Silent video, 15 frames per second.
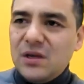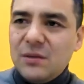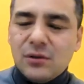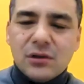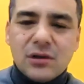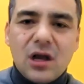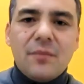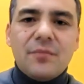
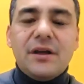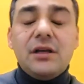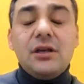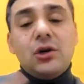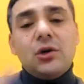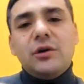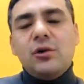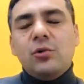People come there.
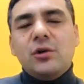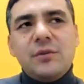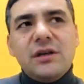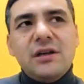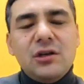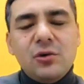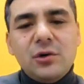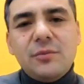You know, you
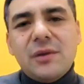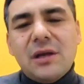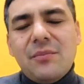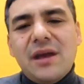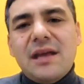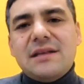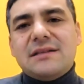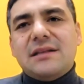would be
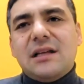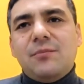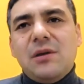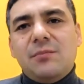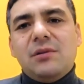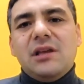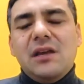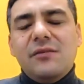amazed that
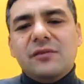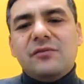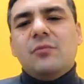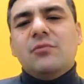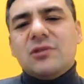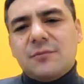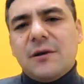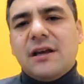people, even
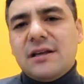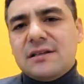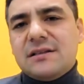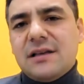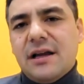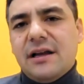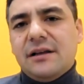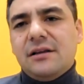from
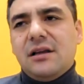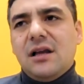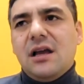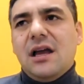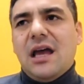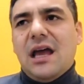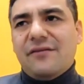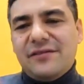Uzbekistan,
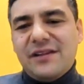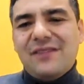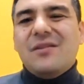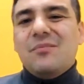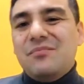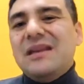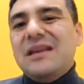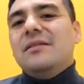have
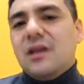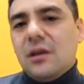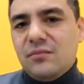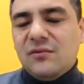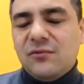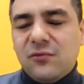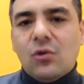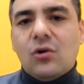never been there
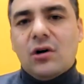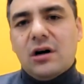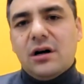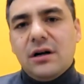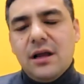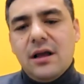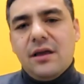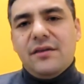
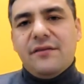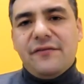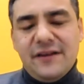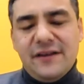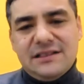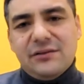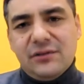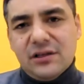before the
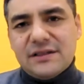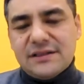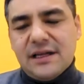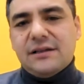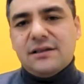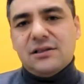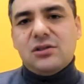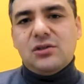festival
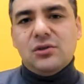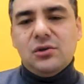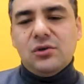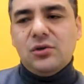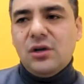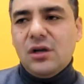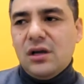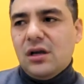started
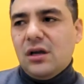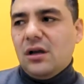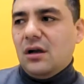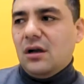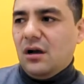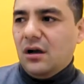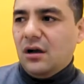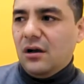to
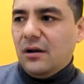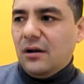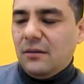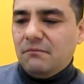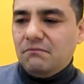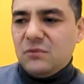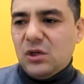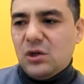
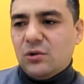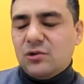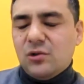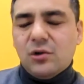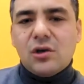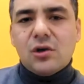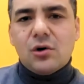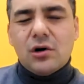
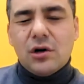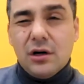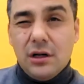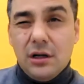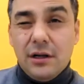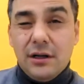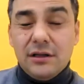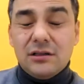occur
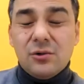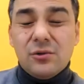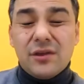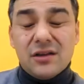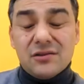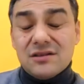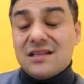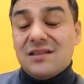in
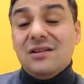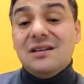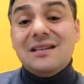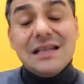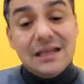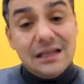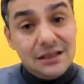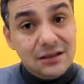
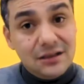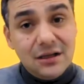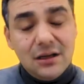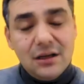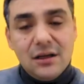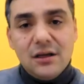2017.